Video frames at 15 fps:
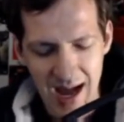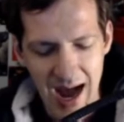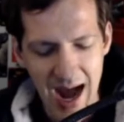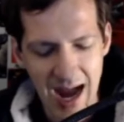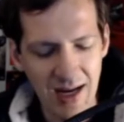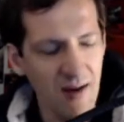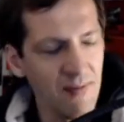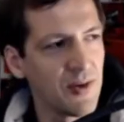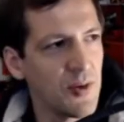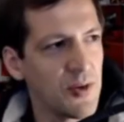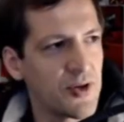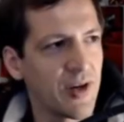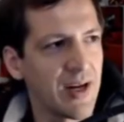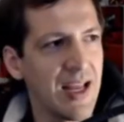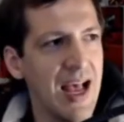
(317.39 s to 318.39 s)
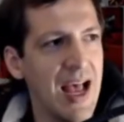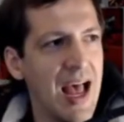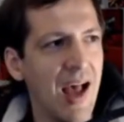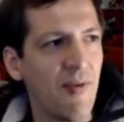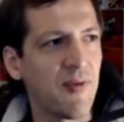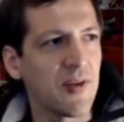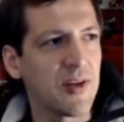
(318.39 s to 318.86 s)
I love Lutri.
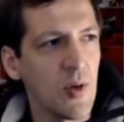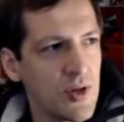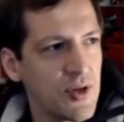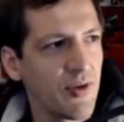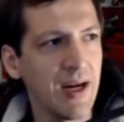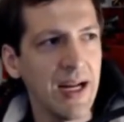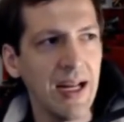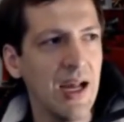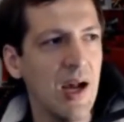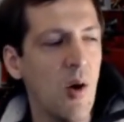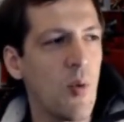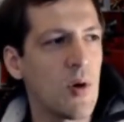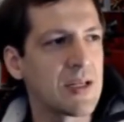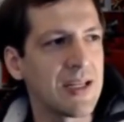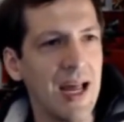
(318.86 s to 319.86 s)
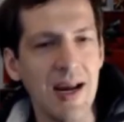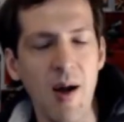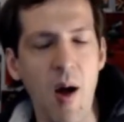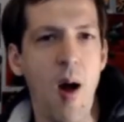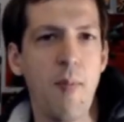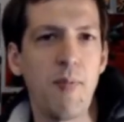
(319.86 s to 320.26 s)
If Lutri was like